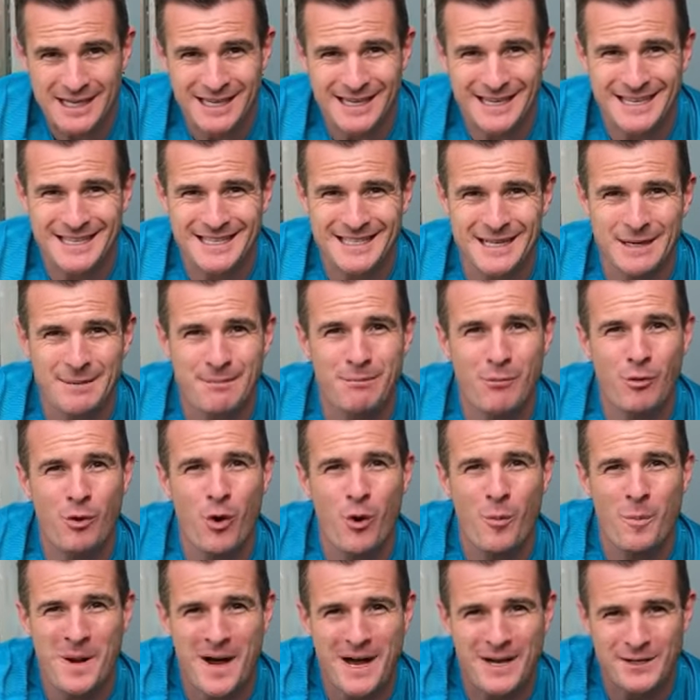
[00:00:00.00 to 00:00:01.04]
kicks in
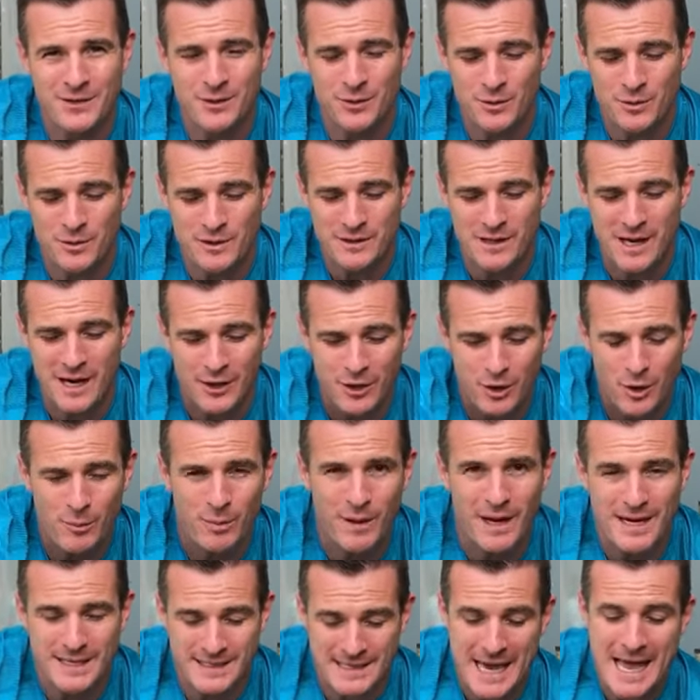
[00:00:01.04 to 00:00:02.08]
more muscles like your
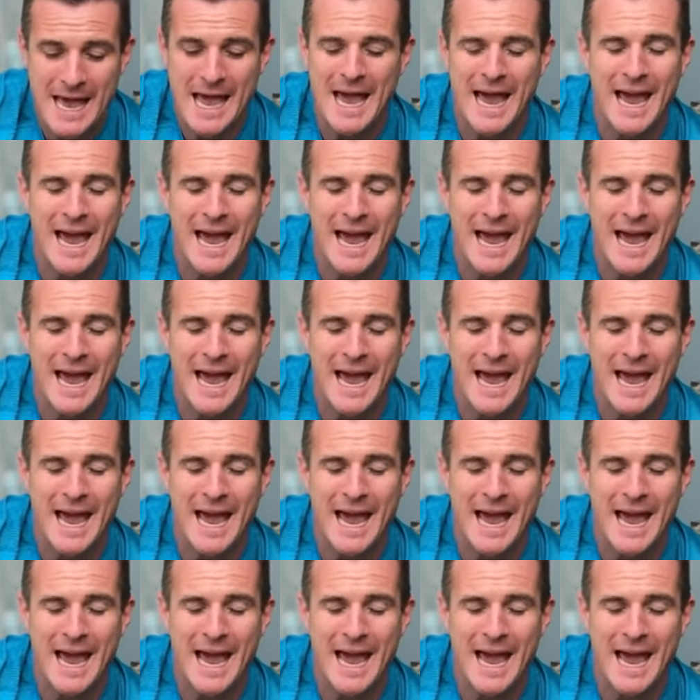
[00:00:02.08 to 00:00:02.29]
obliques